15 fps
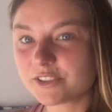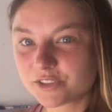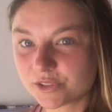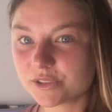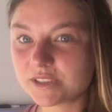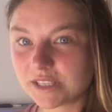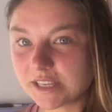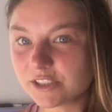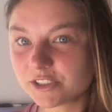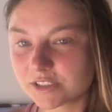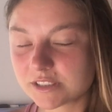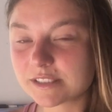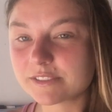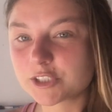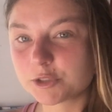
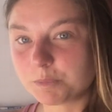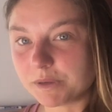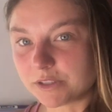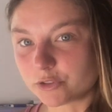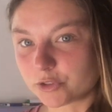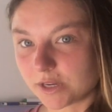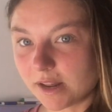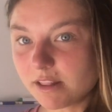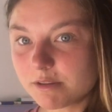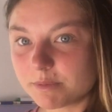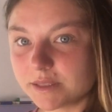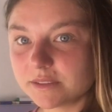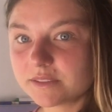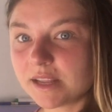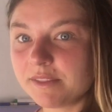associations of experiential
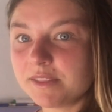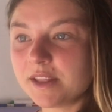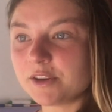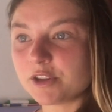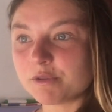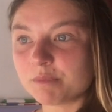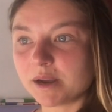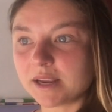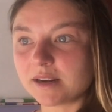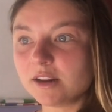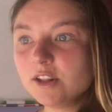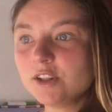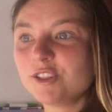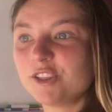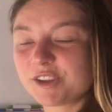elements. And then you might
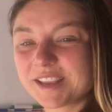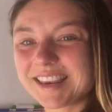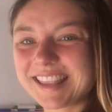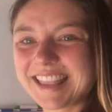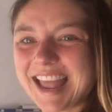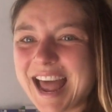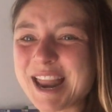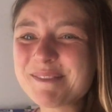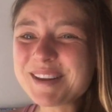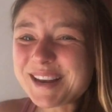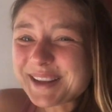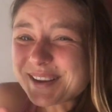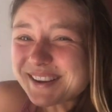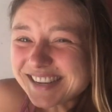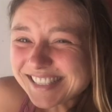look at a cat and be like,
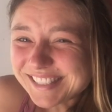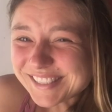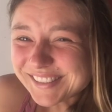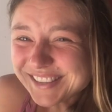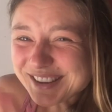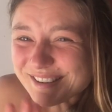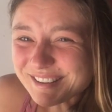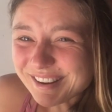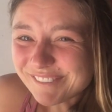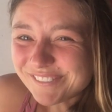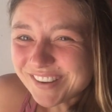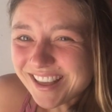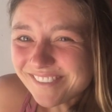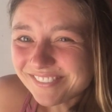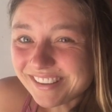oh, it's so cute and
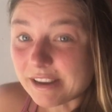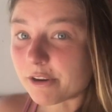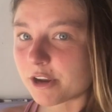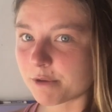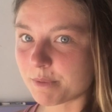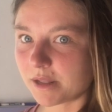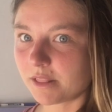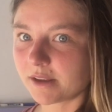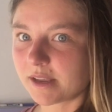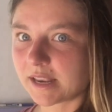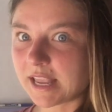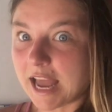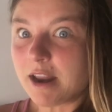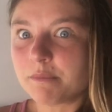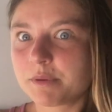fluffy. Or you might look at a
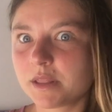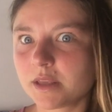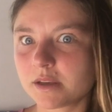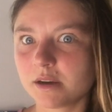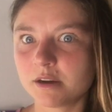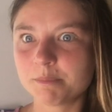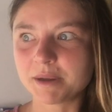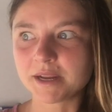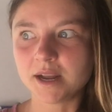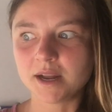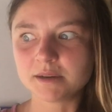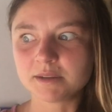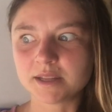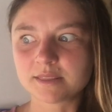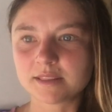cat and be like, oh my
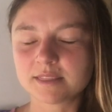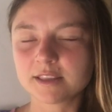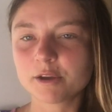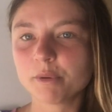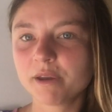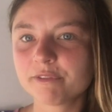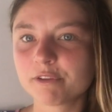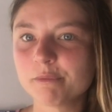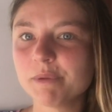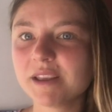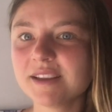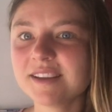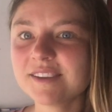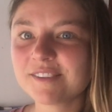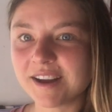God, get the thing away from
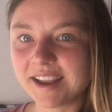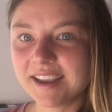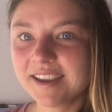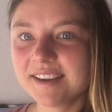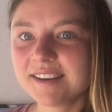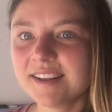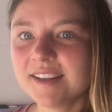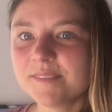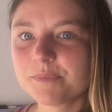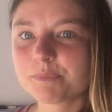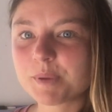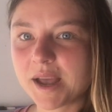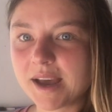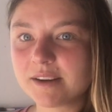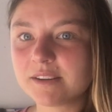me, right?
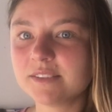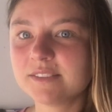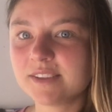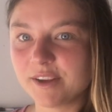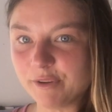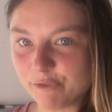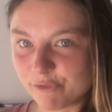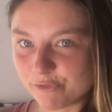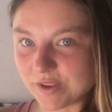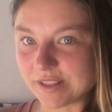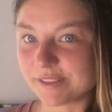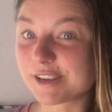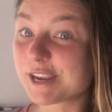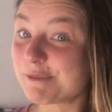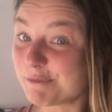Patterns of
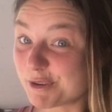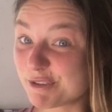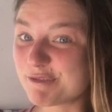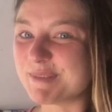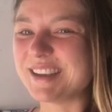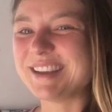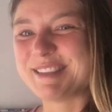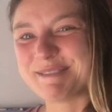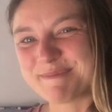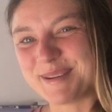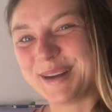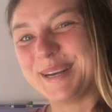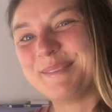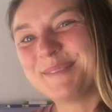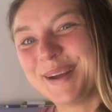feeling and movement in the
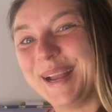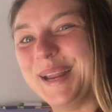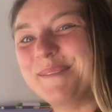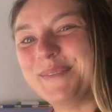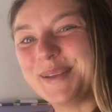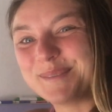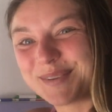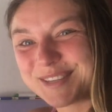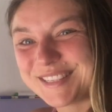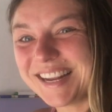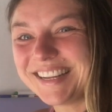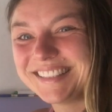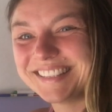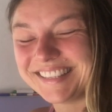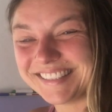body mind being
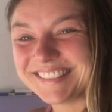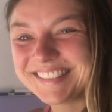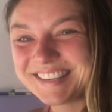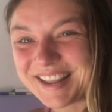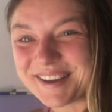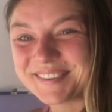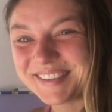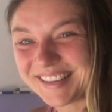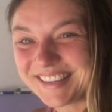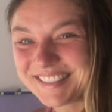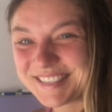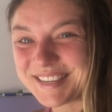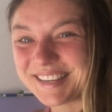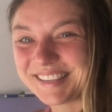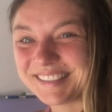projected into
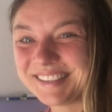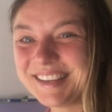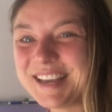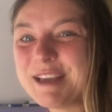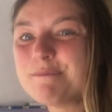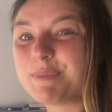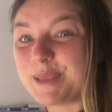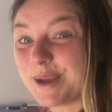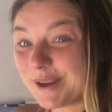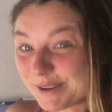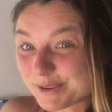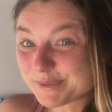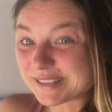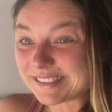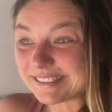navigation
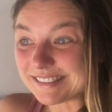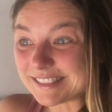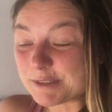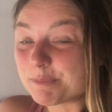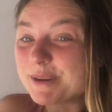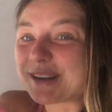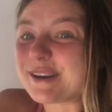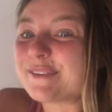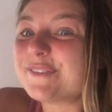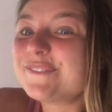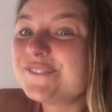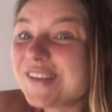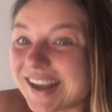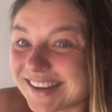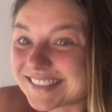beyond awareness, but
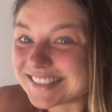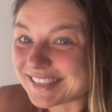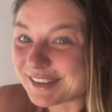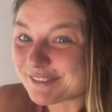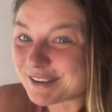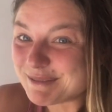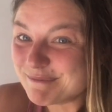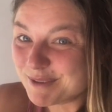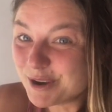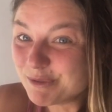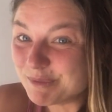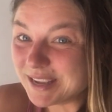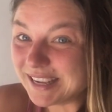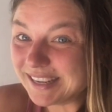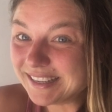affecting every
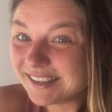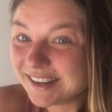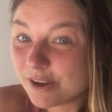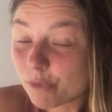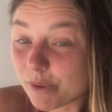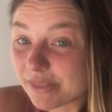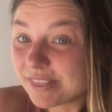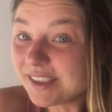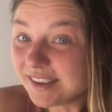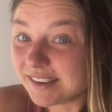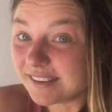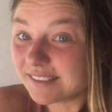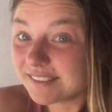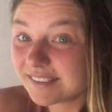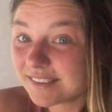moment
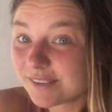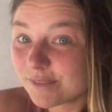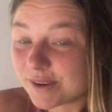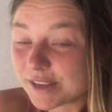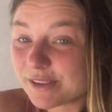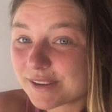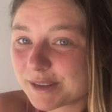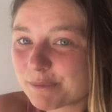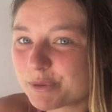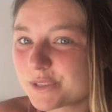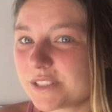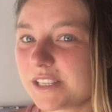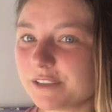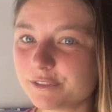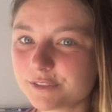within what you can
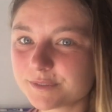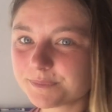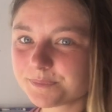perceive